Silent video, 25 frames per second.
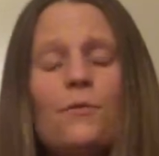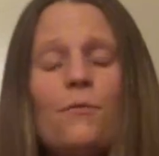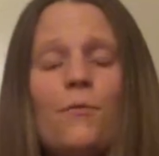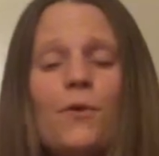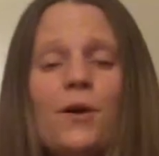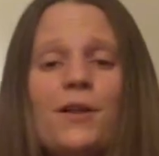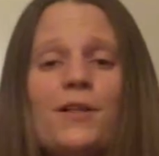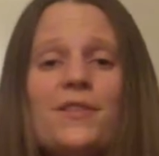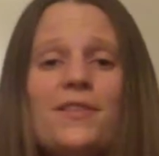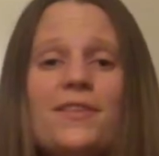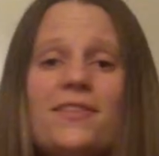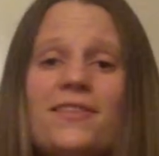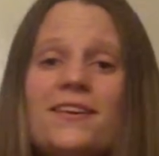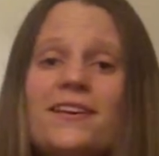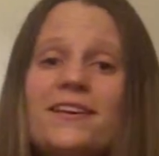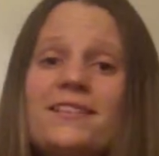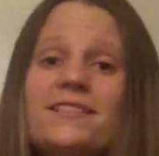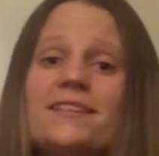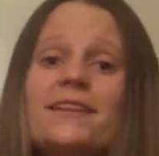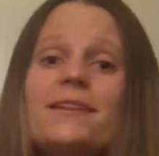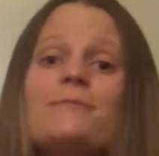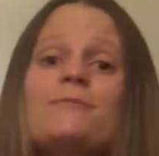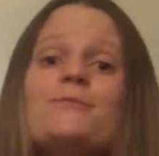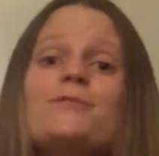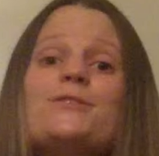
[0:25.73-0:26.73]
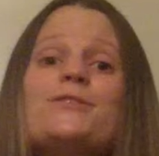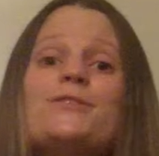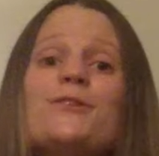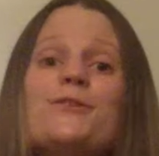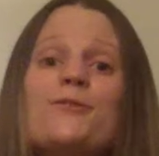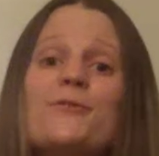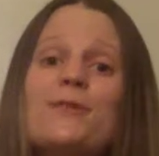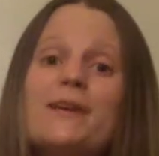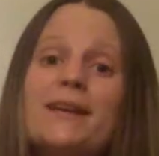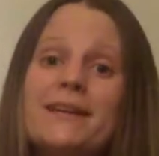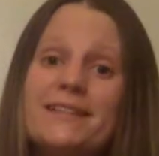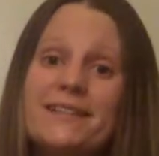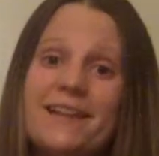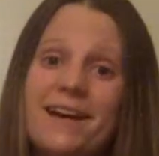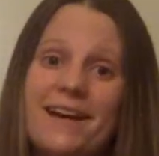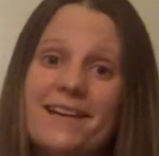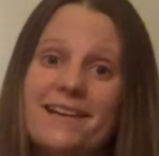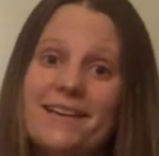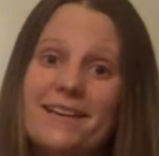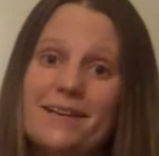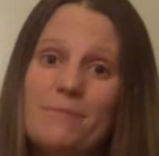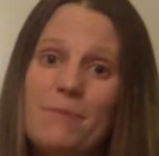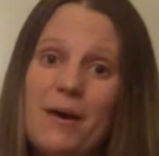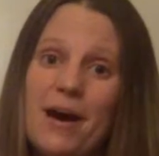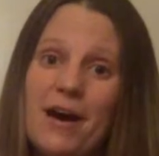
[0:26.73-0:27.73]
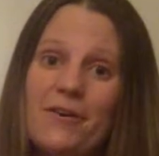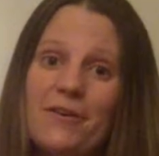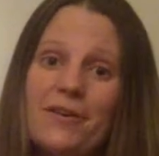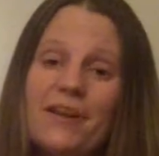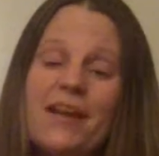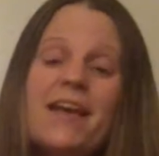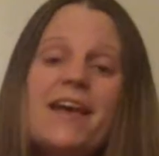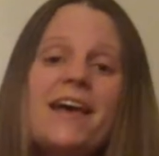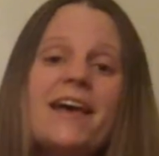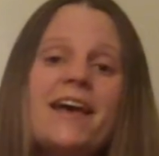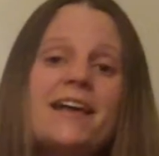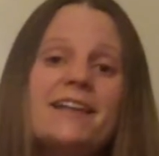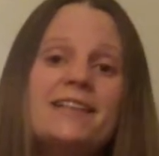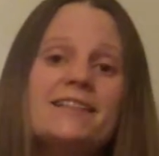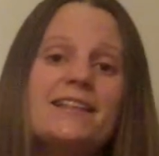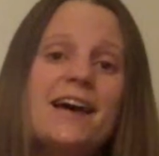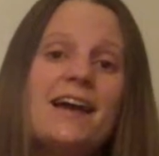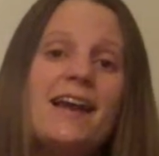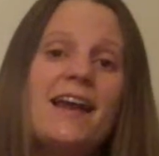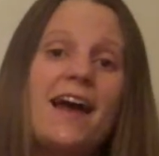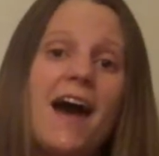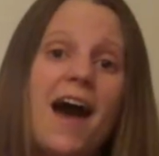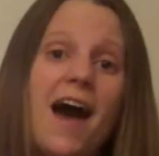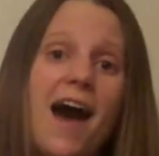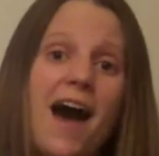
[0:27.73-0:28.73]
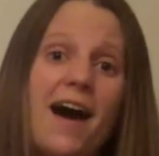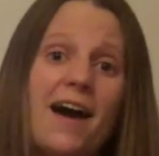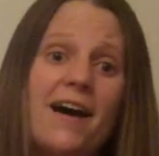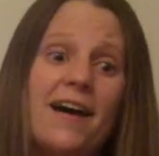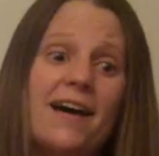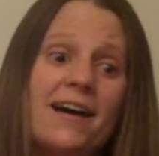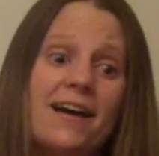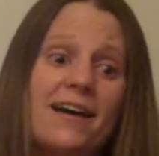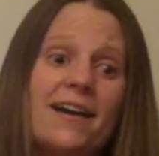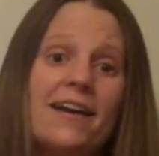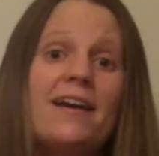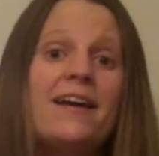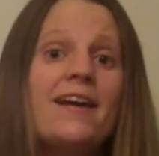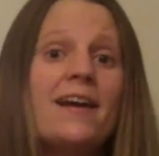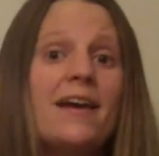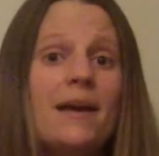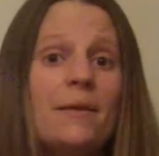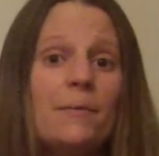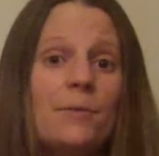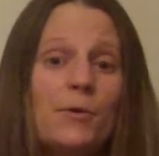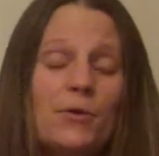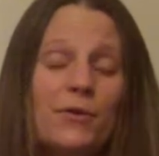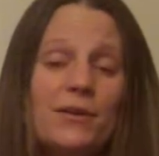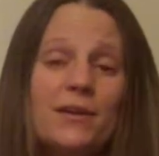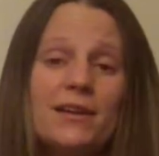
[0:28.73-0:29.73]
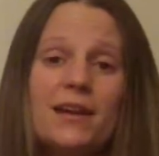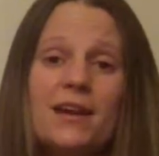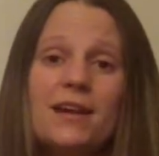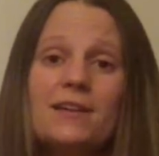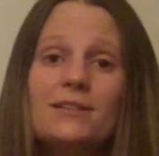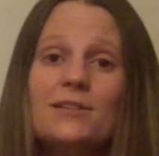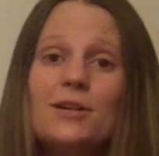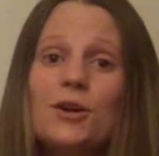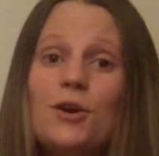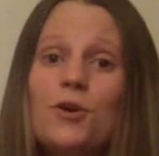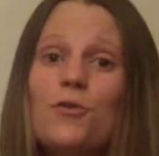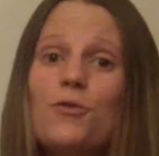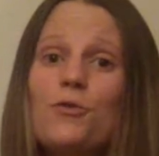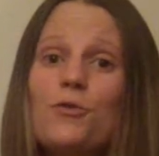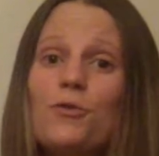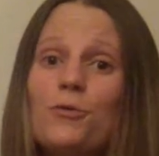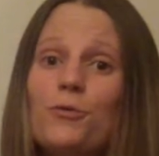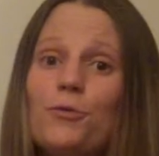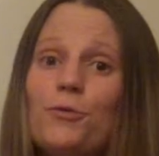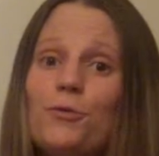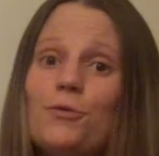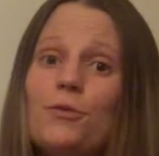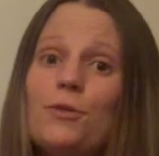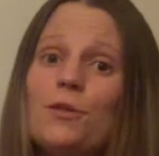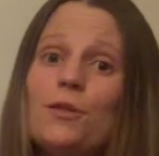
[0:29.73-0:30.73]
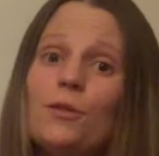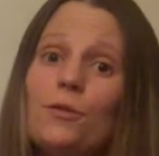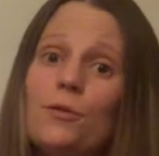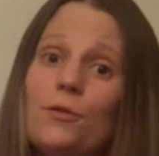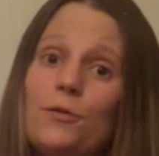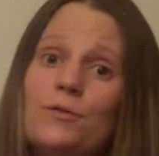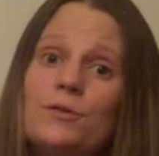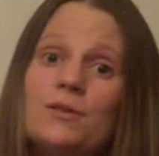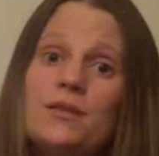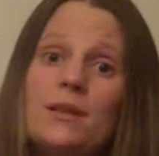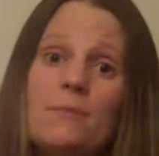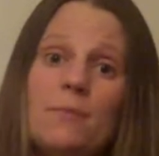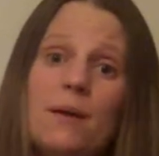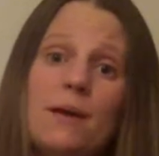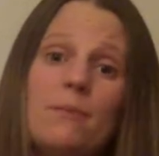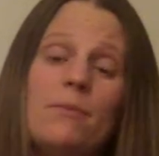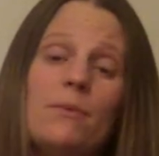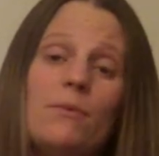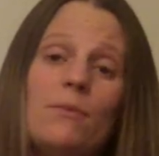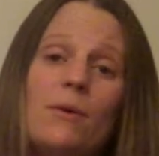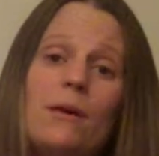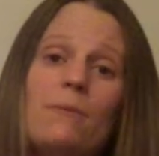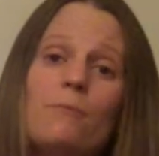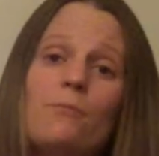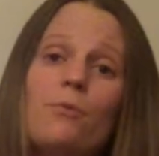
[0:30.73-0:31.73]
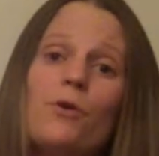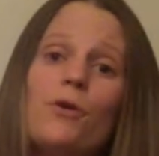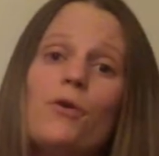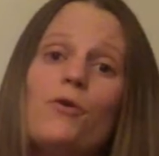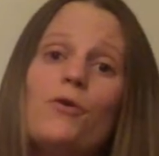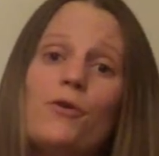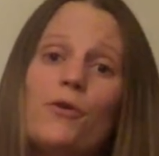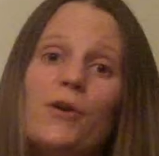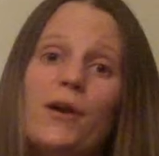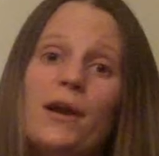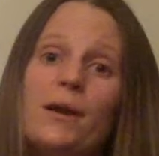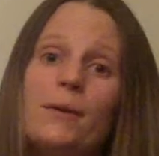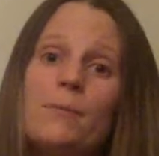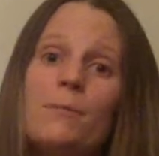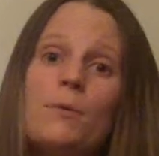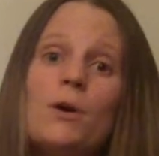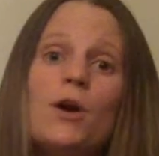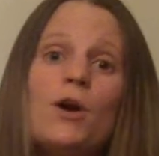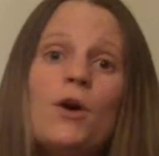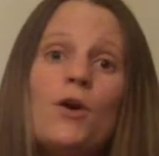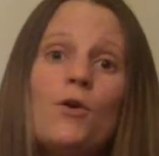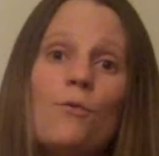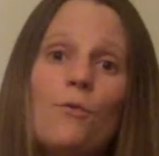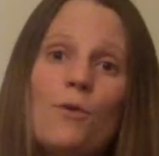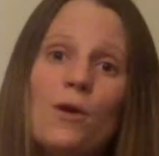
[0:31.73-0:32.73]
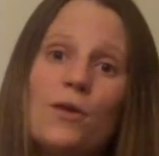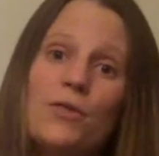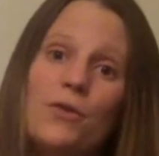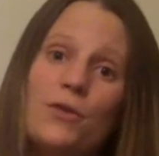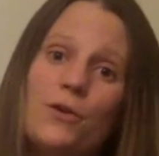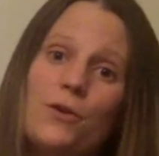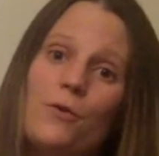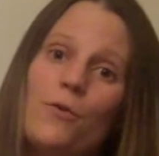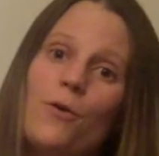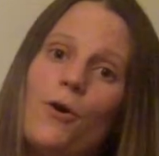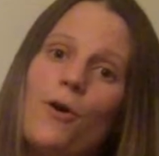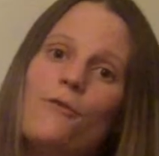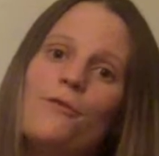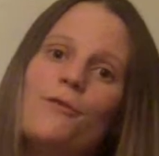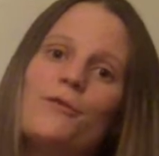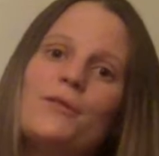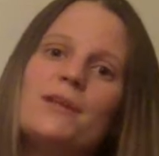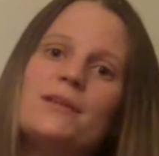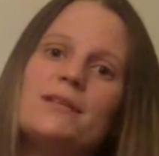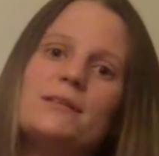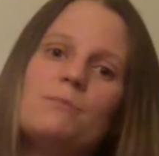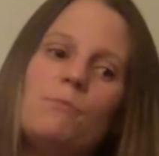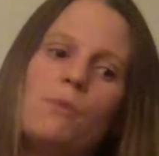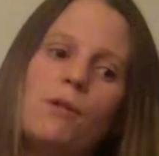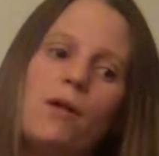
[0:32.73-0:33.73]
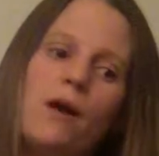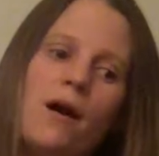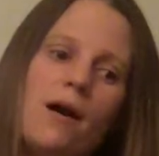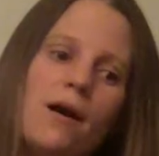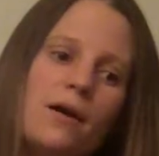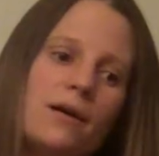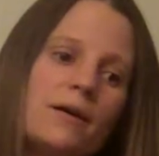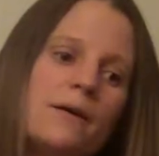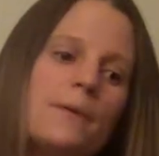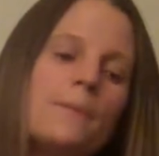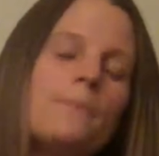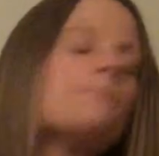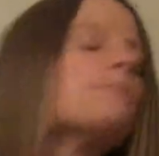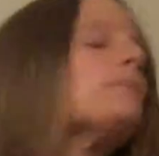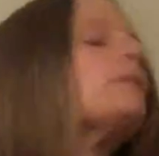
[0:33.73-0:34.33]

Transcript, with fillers: One of the things that I'm so excited about is that I am going to get to go through the Lose the Baby Weight program with you over this blog.